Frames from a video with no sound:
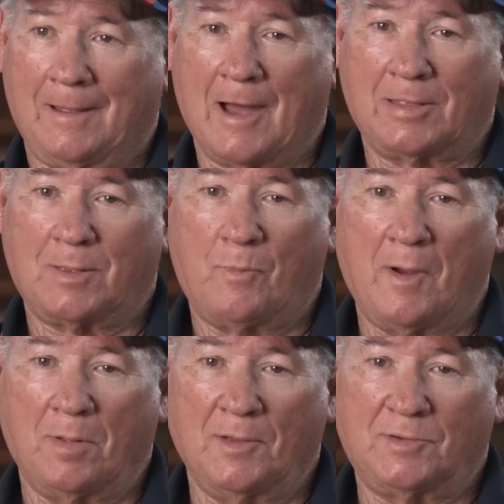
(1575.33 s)
got the
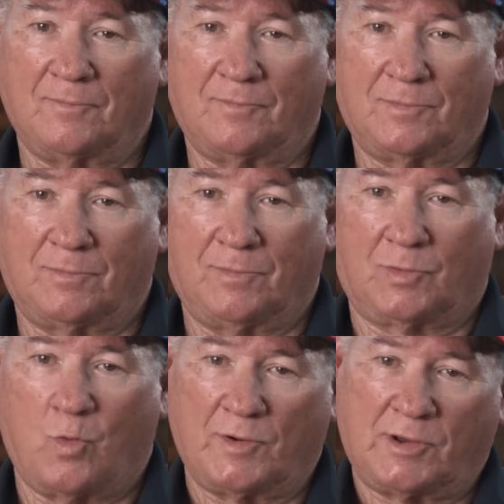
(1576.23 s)
privilege of
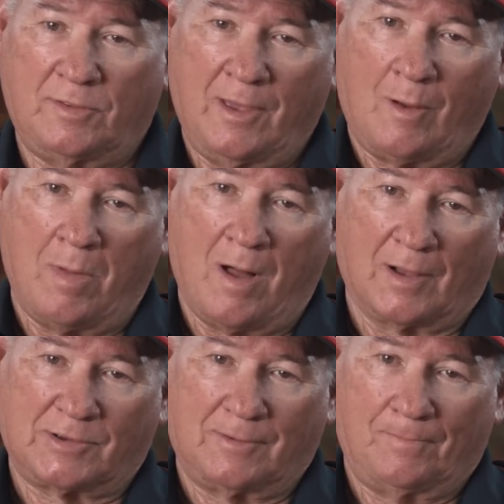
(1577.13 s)
twisting the hell
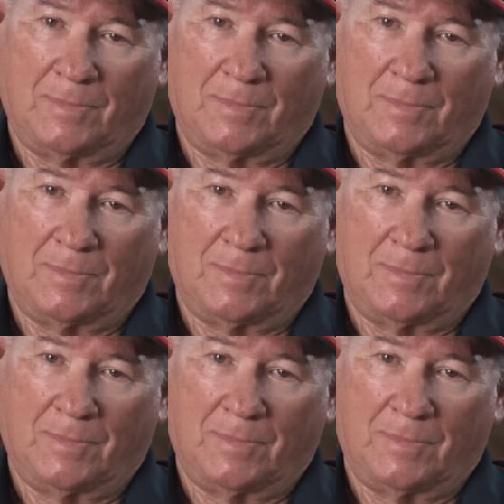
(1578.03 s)
box.